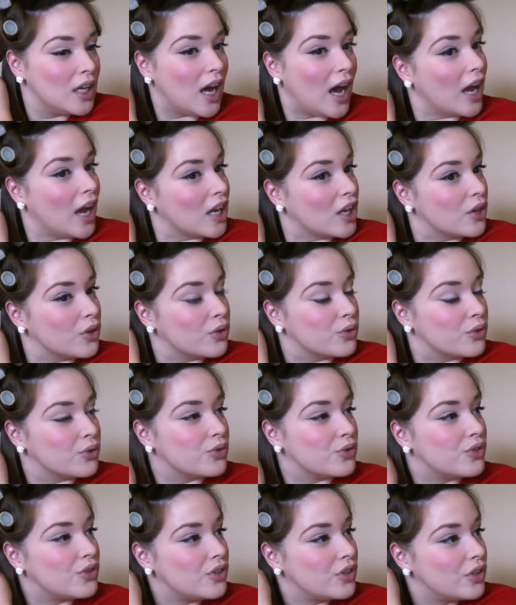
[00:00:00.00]
I
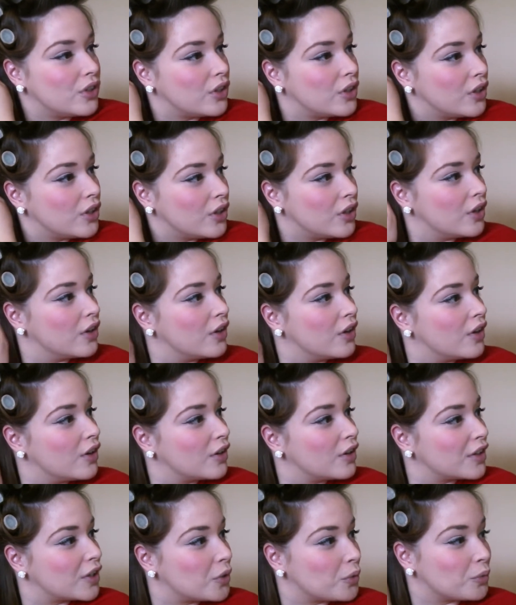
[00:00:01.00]
use
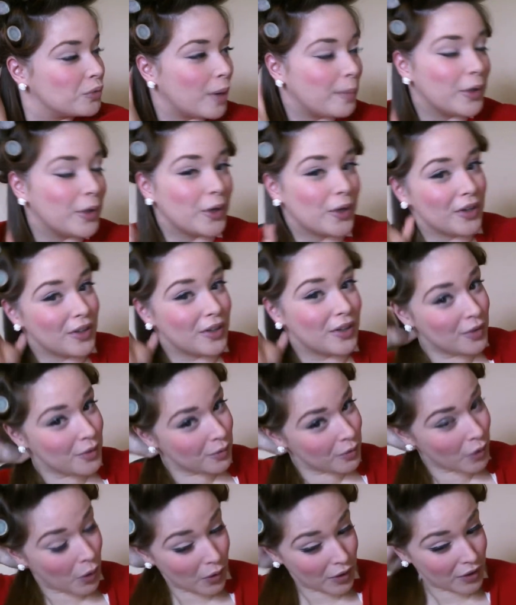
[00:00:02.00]
little rubber
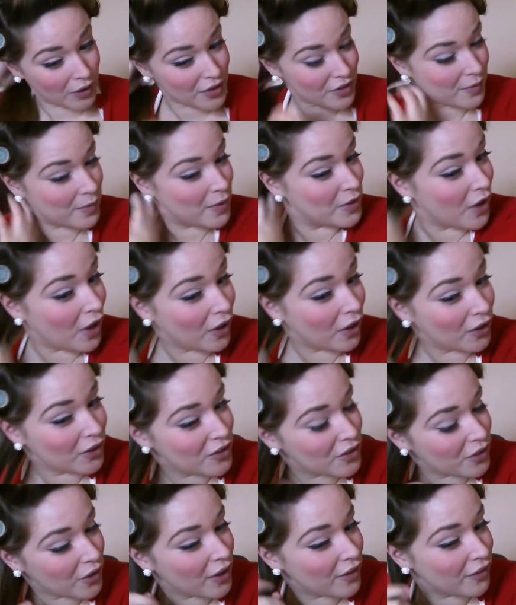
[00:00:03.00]
rollers from the dollar
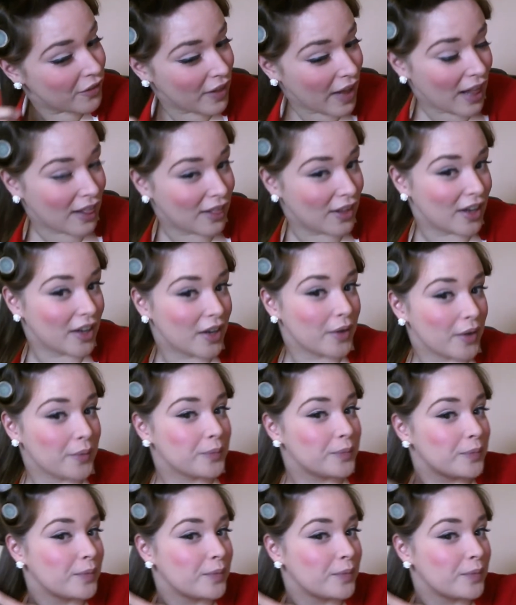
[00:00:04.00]
store for that look.